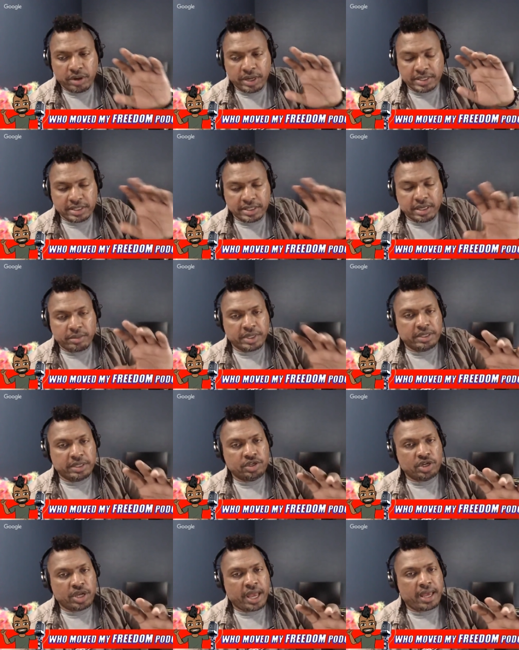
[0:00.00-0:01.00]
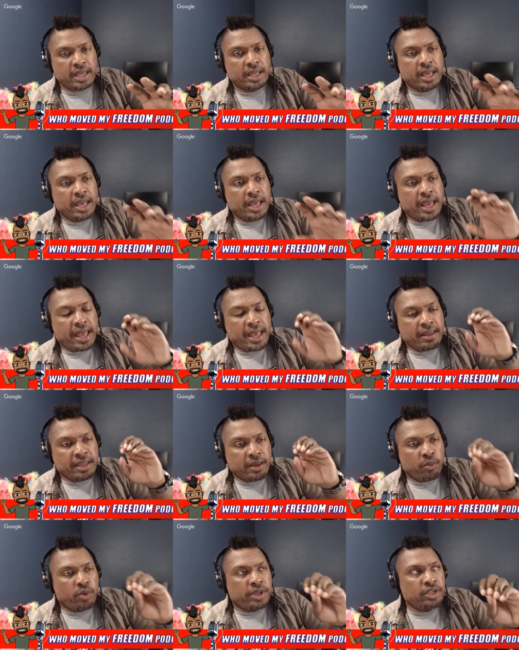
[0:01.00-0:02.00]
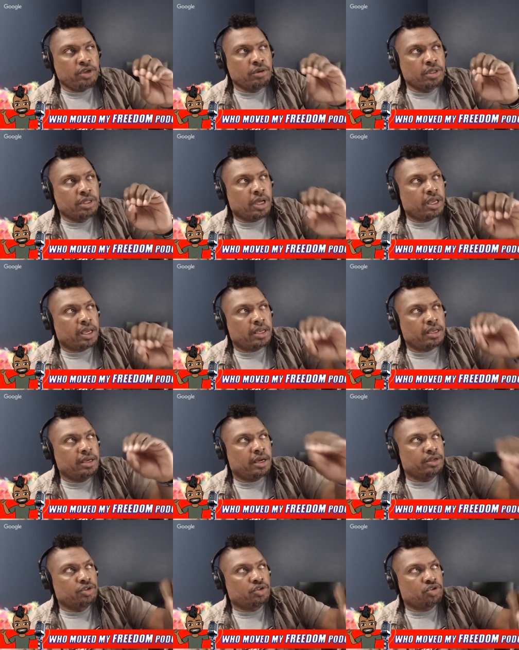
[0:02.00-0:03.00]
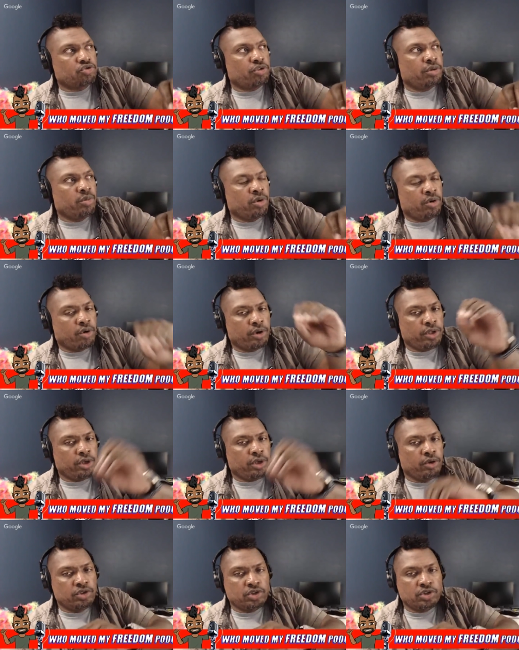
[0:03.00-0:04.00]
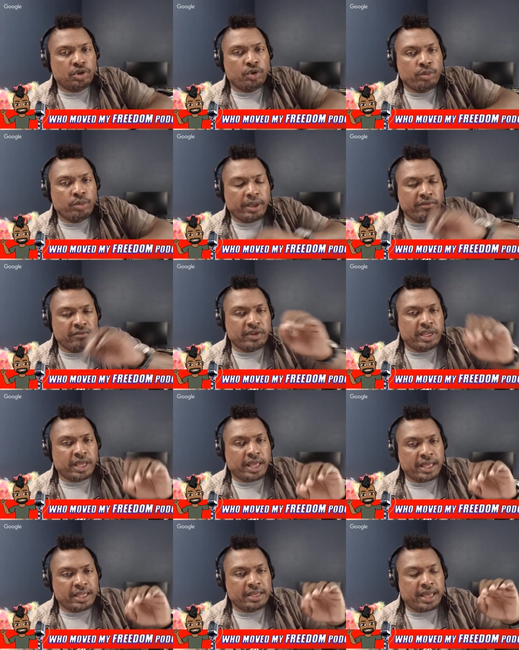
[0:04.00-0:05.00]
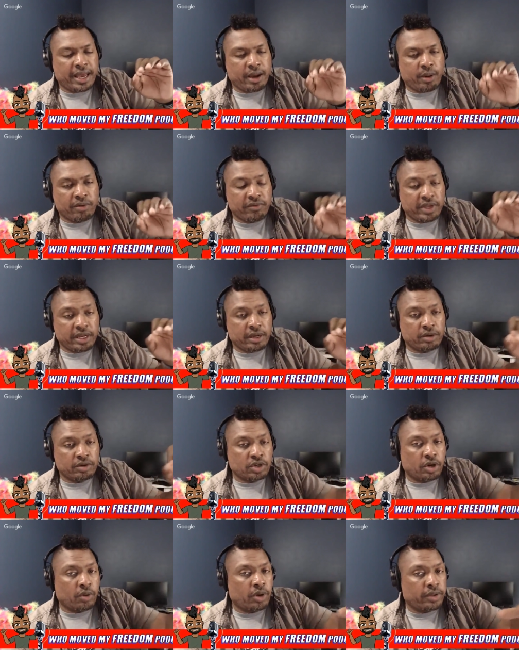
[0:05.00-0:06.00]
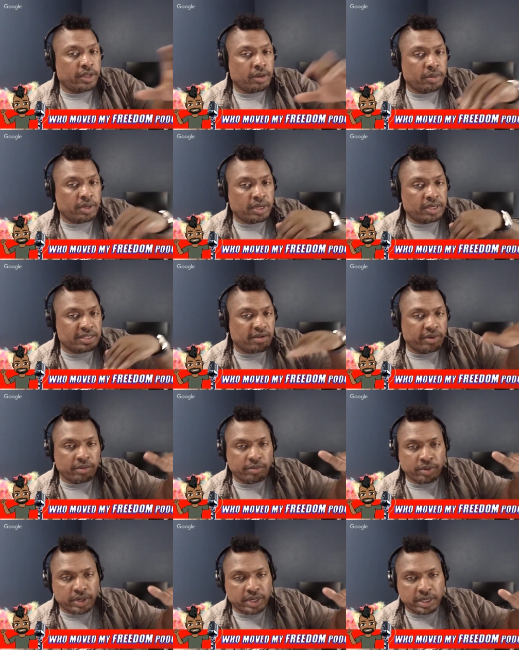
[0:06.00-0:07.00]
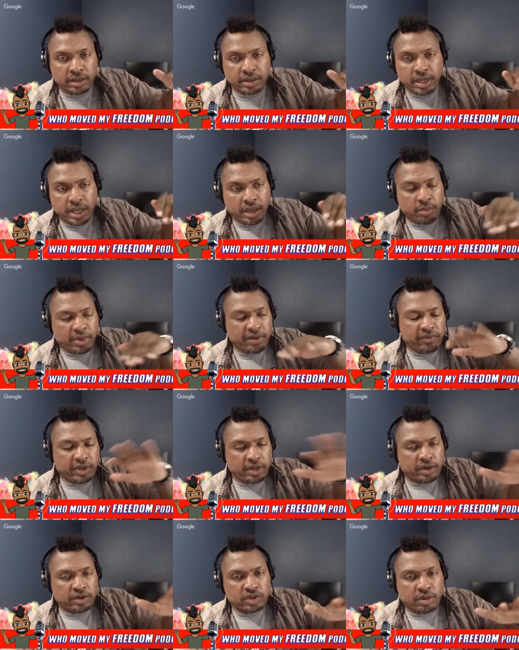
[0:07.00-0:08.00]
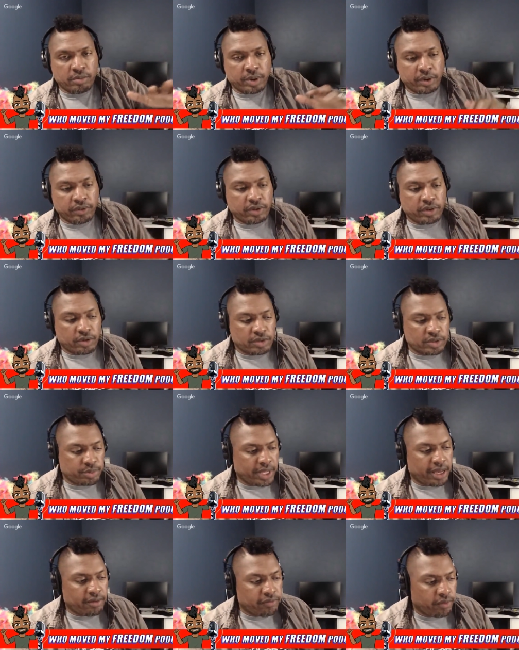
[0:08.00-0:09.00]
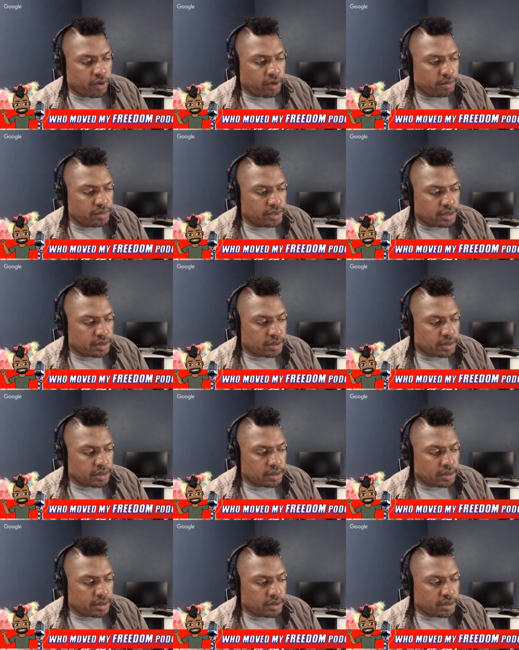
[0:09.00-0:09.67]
I see him in the chat. And when you look at Gunstreamer or YouTube and vi- and our videos go on there because I've been putting my videos on both of those platforms.